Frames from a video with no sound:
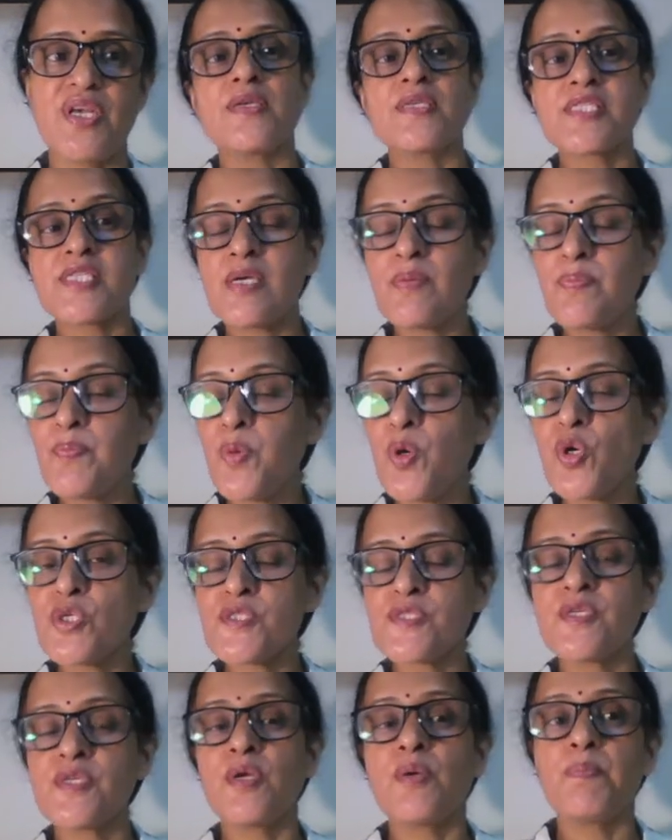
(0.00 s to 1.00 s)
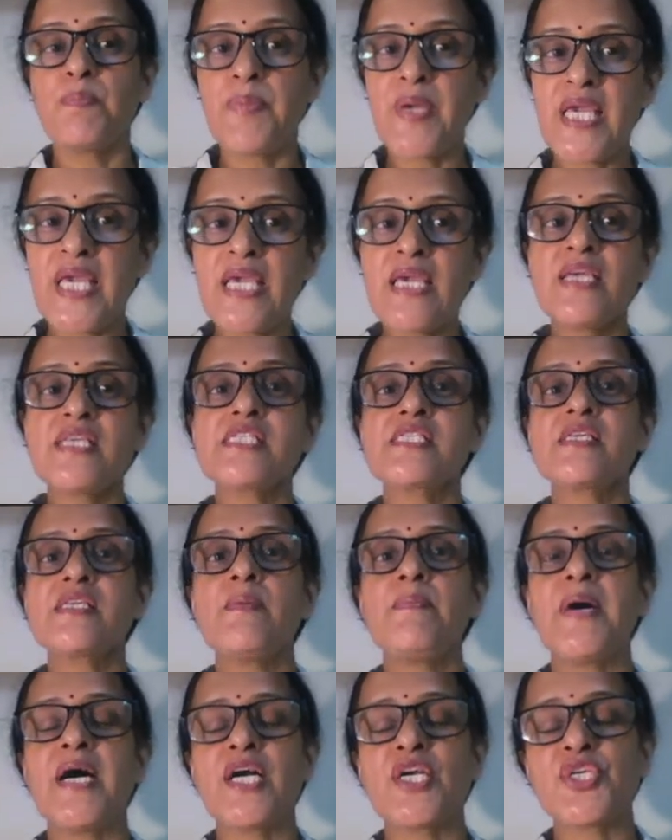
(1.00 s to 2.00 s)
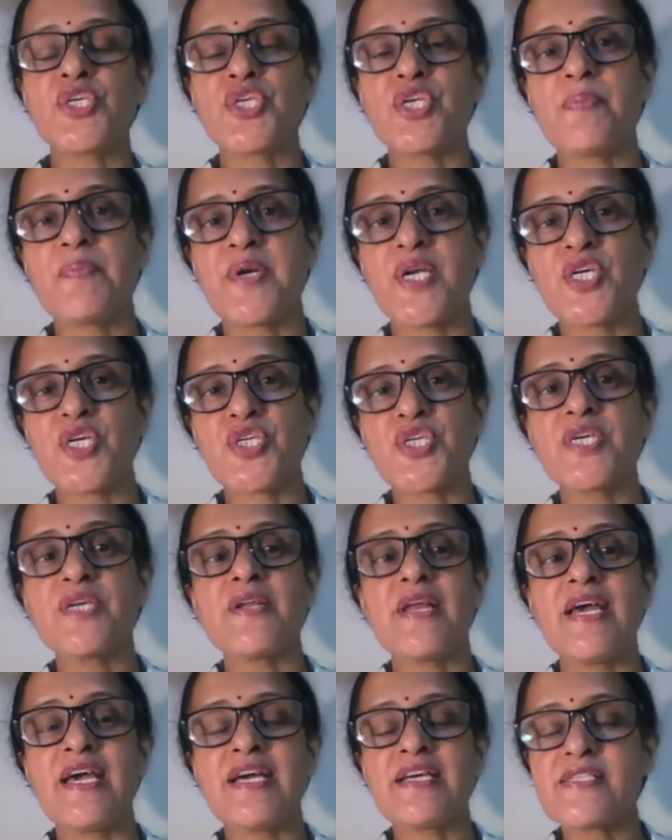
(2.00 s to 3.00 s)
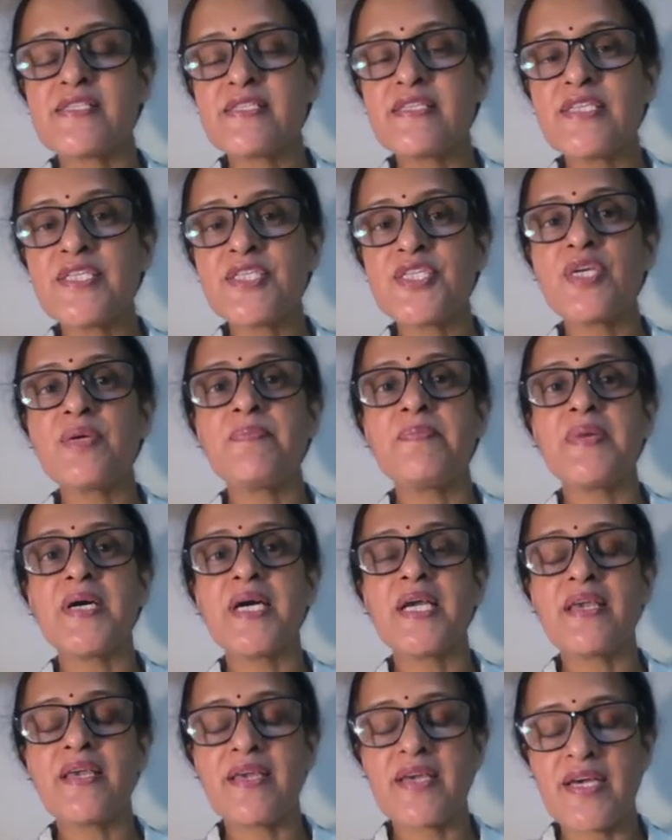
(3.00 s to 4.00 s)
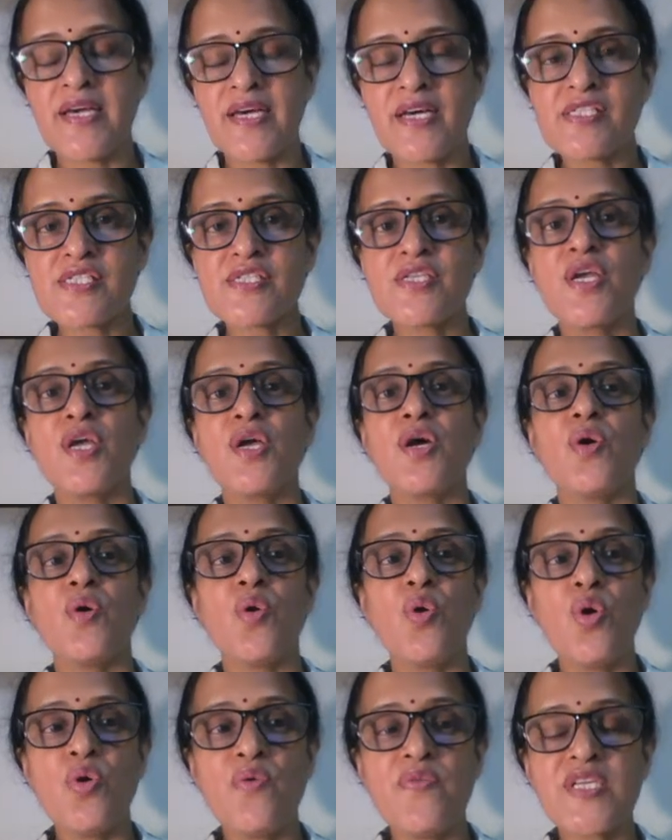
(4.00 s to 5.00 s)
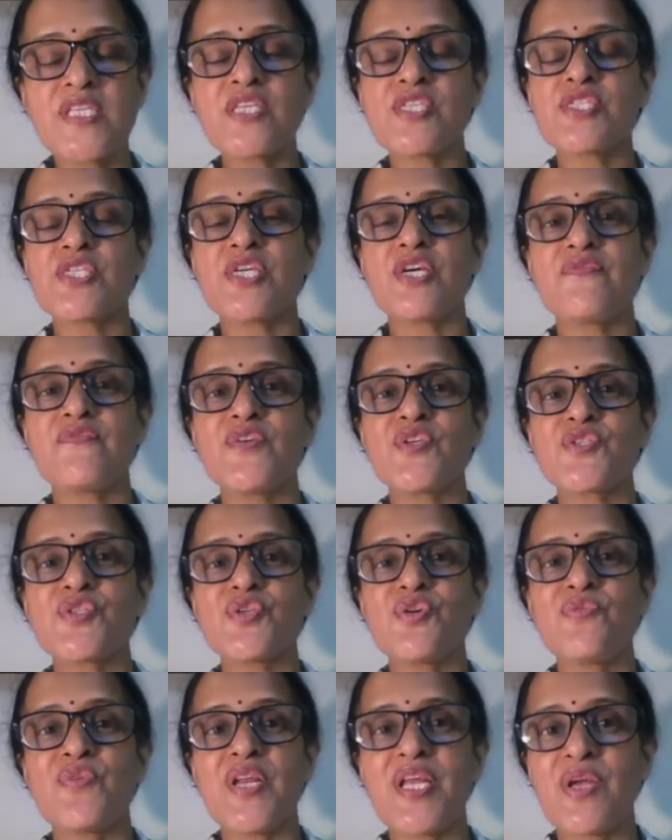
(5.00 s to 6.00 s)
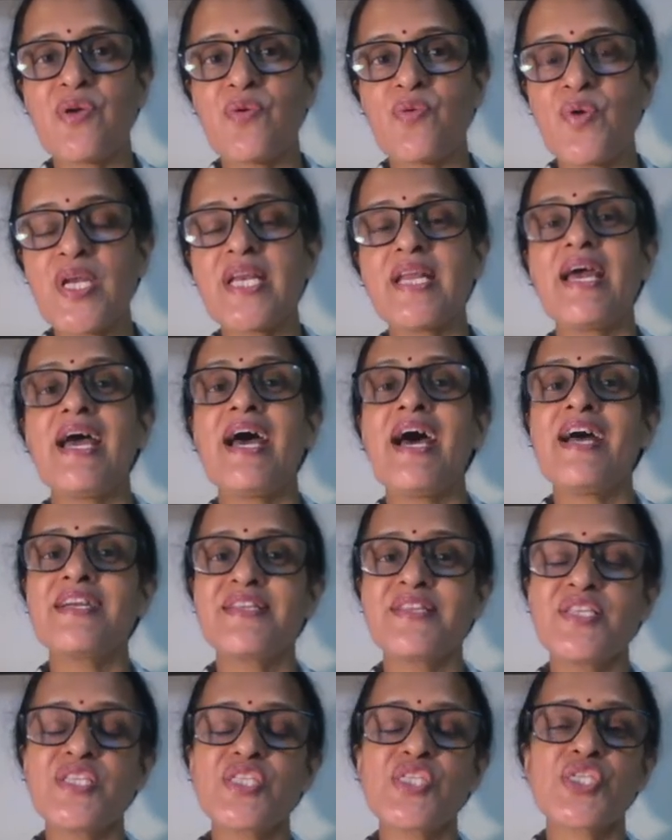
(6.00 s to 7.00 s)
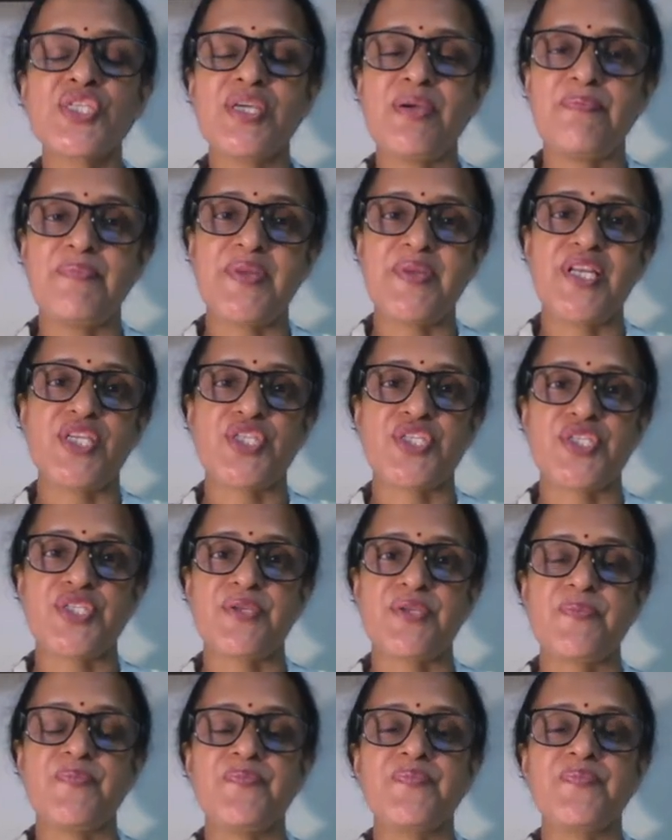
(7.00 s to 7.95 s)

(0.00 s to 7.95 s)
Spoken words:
Suppose P is the partial pressure exerted by gas over the surface of liquid at this temperature.